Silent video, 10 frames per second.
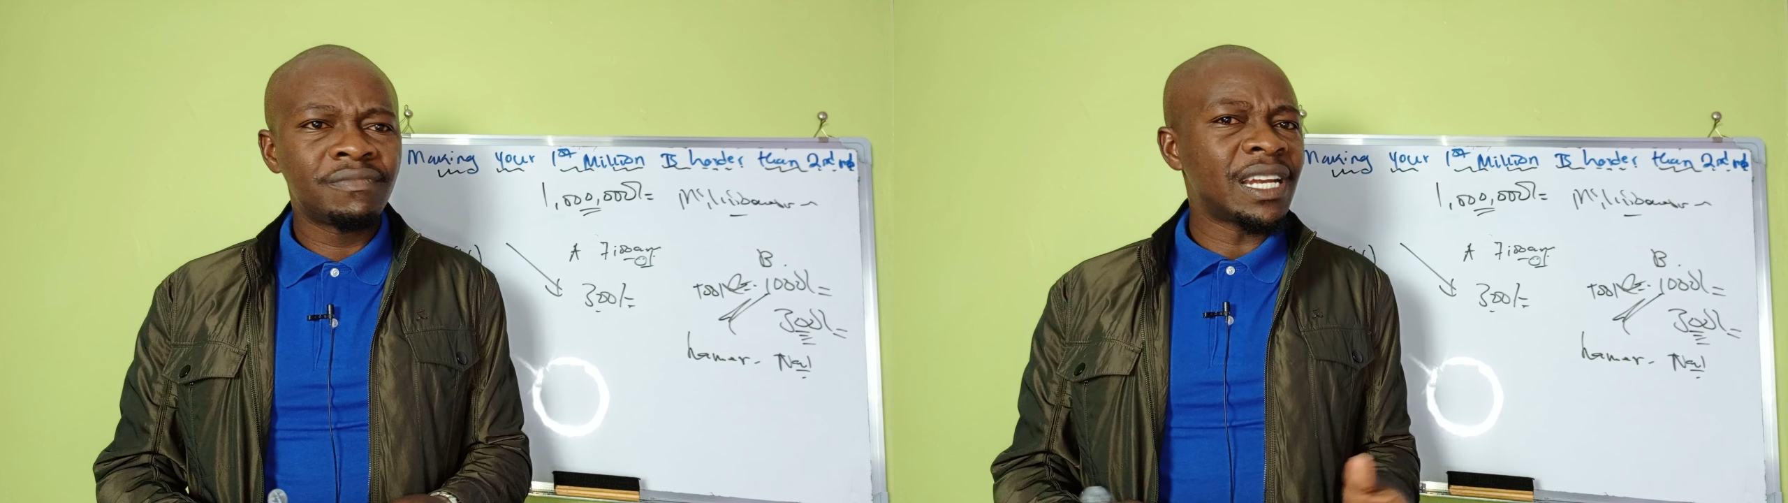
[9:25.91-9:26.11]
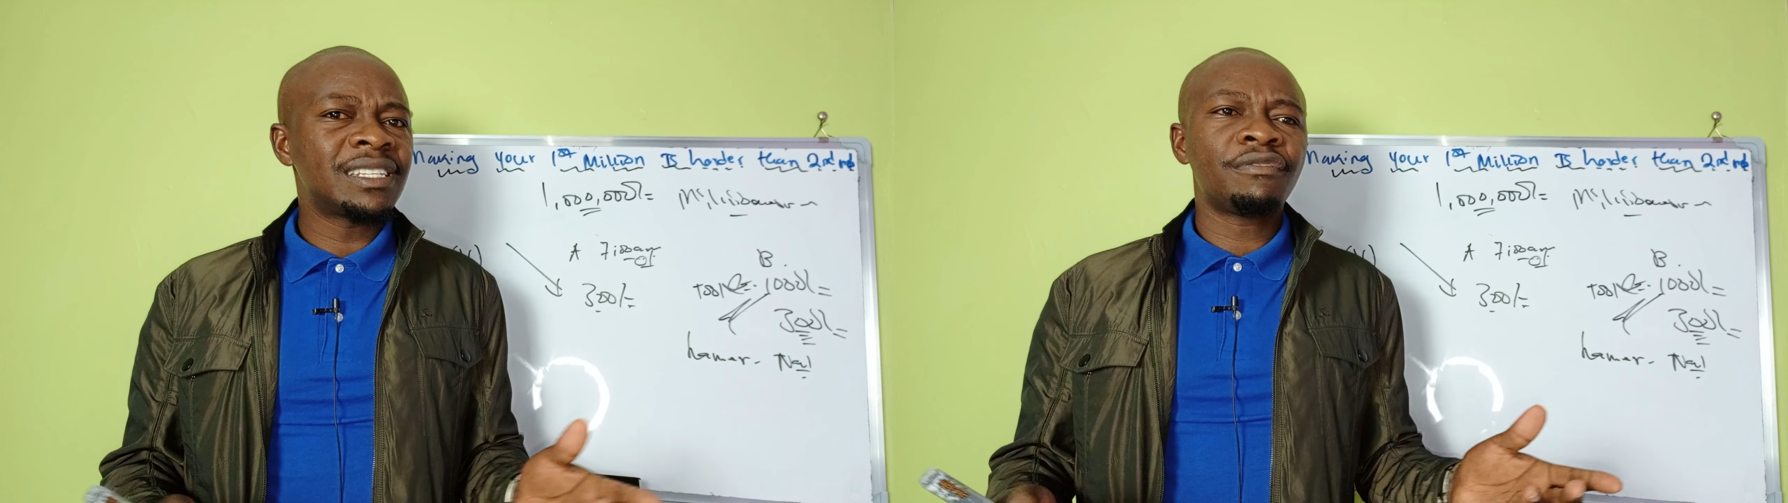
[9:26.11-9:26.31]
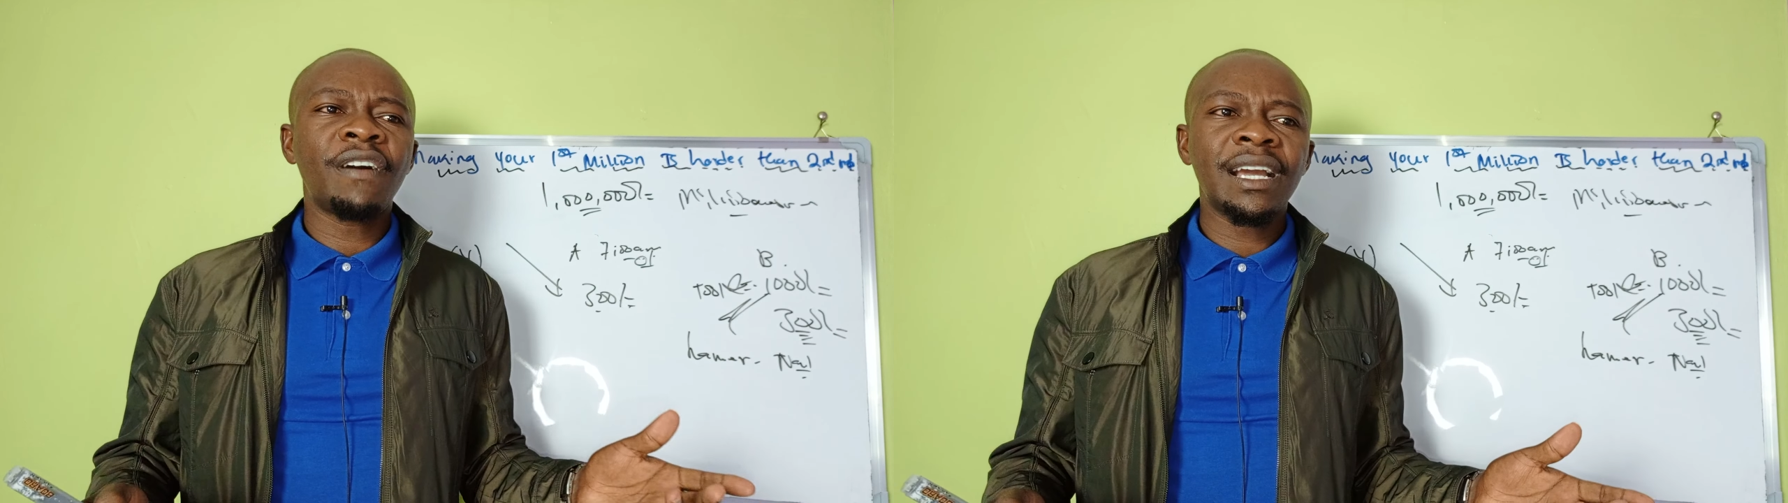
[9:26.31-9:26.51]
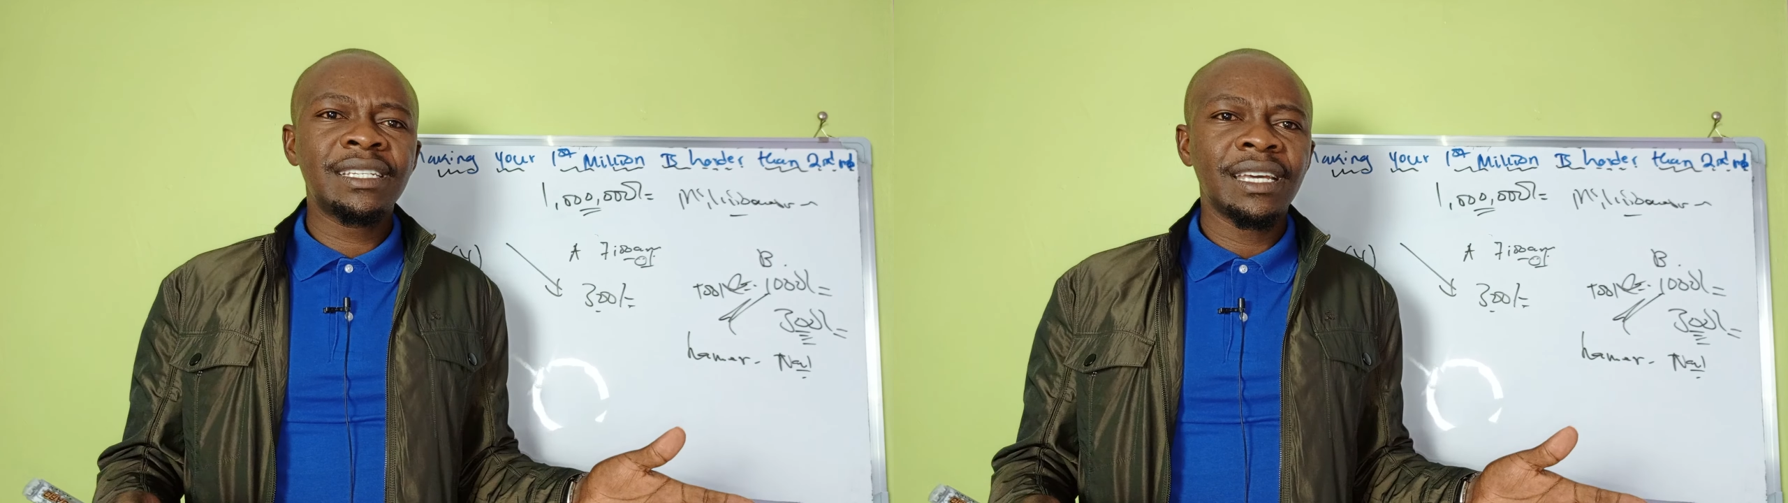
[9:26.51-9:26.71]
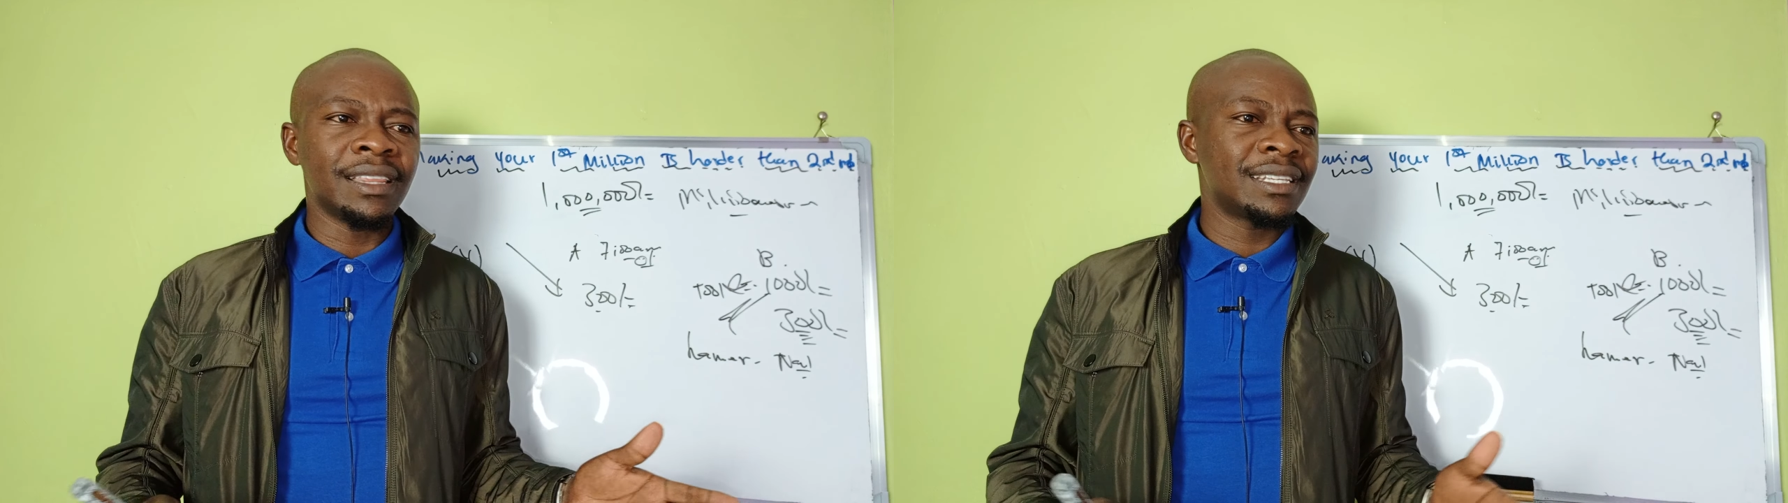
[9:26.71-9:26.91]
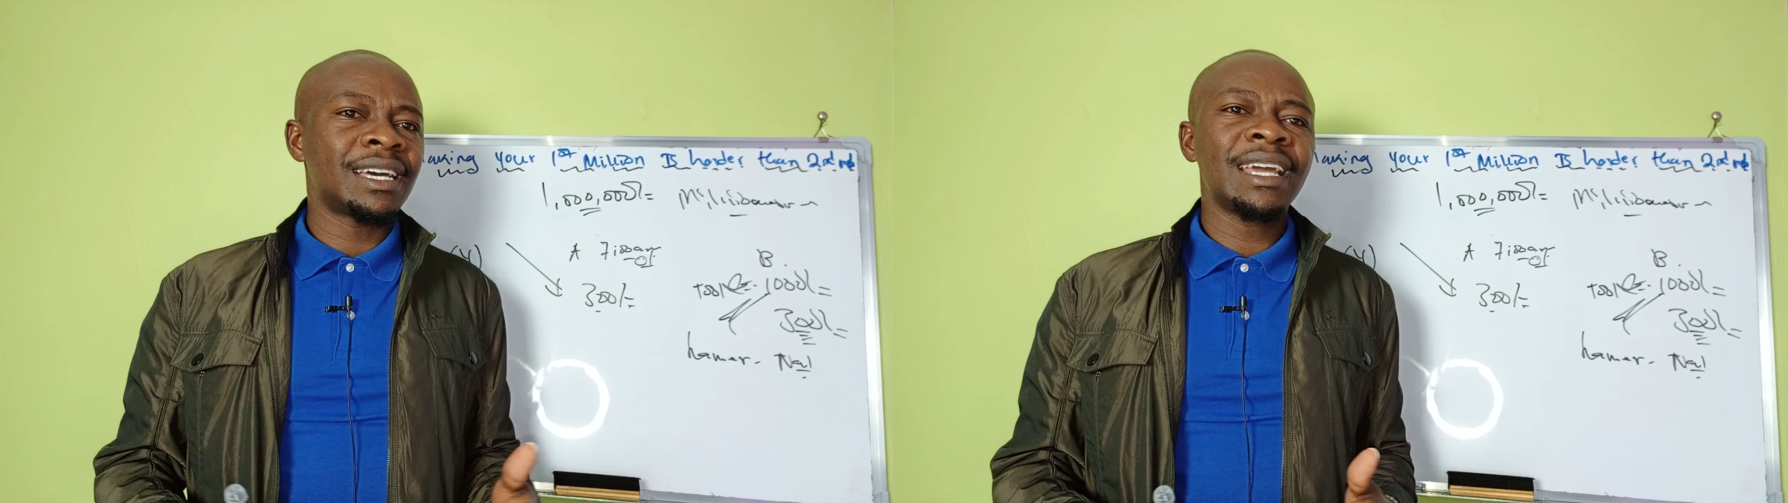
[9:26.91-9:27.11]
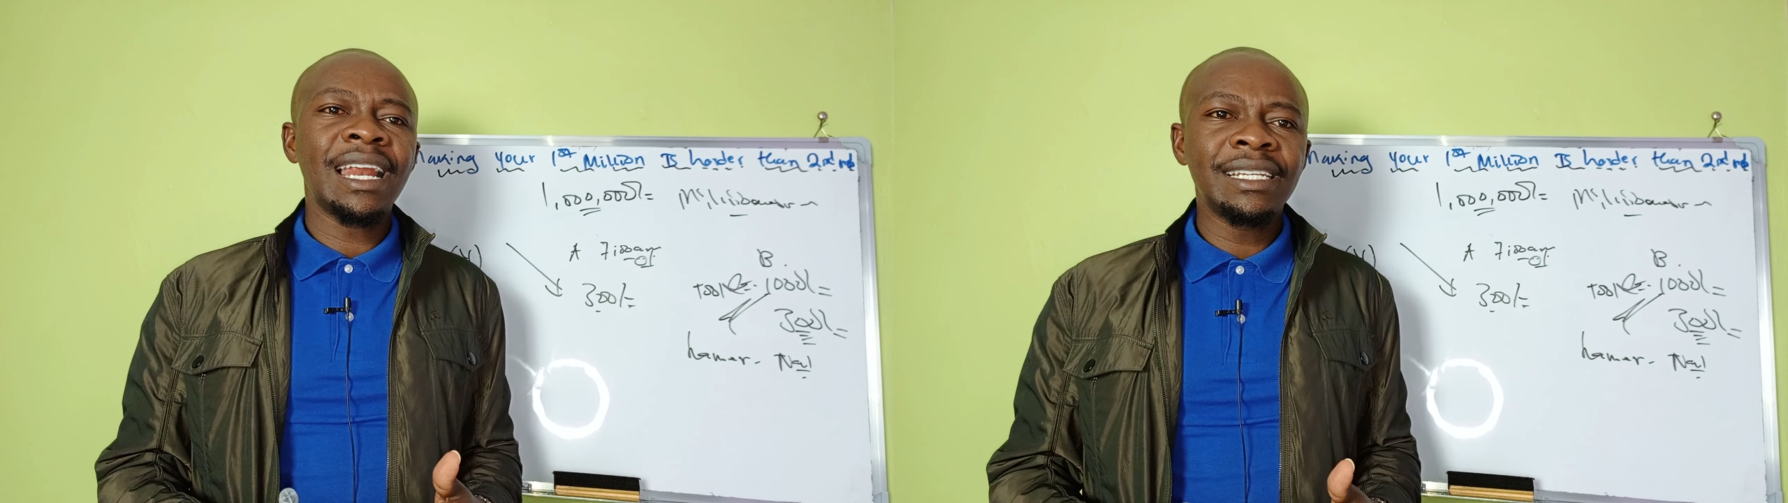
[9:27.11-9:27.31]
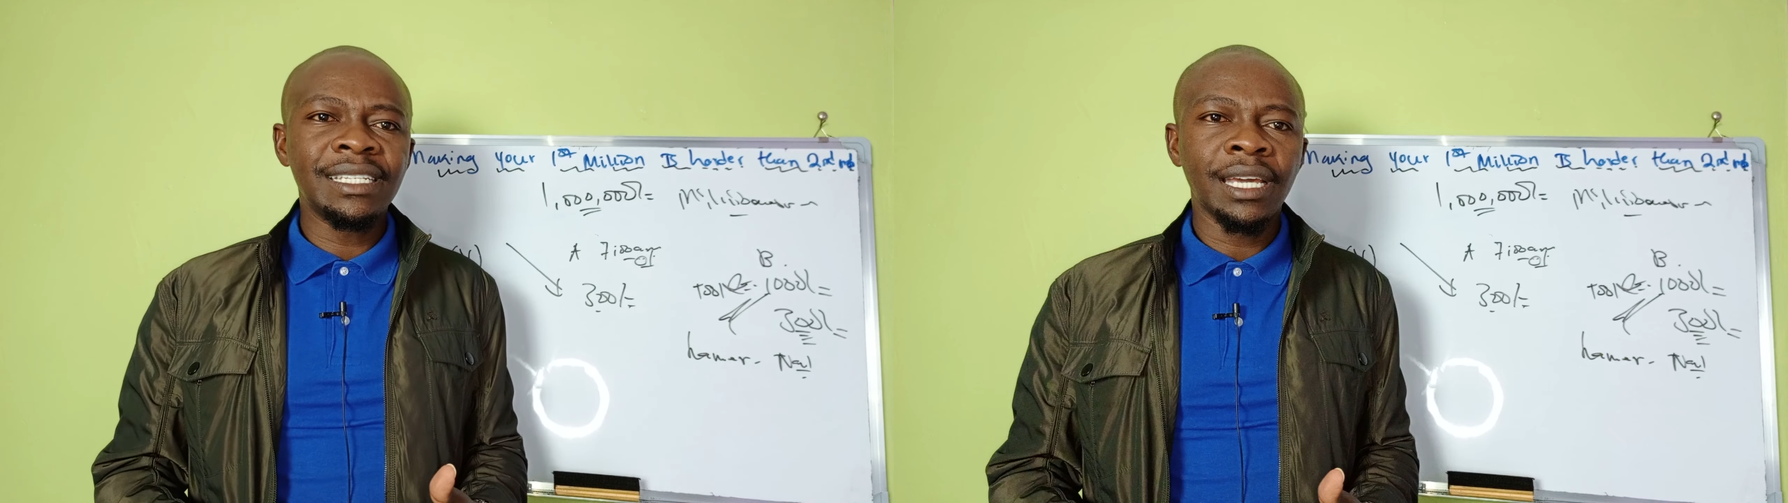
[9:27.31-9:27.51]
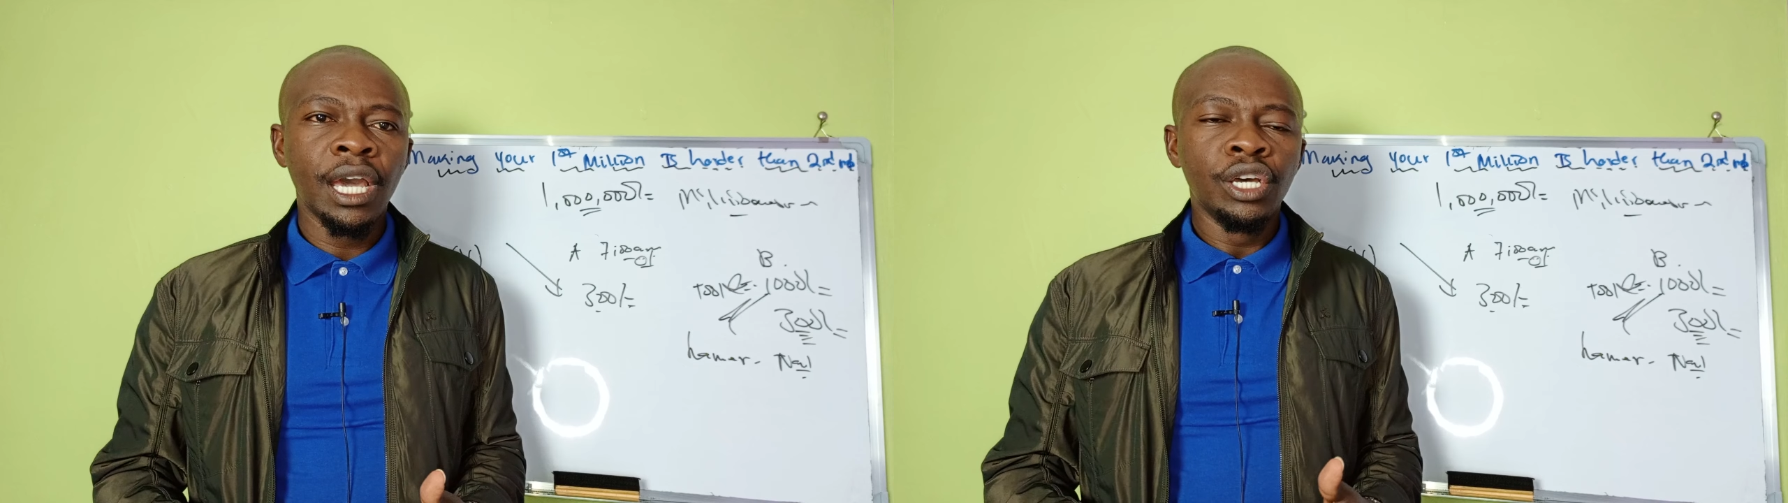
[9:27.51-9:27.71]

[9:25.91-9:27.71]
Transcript: That is a fact and that's a reality.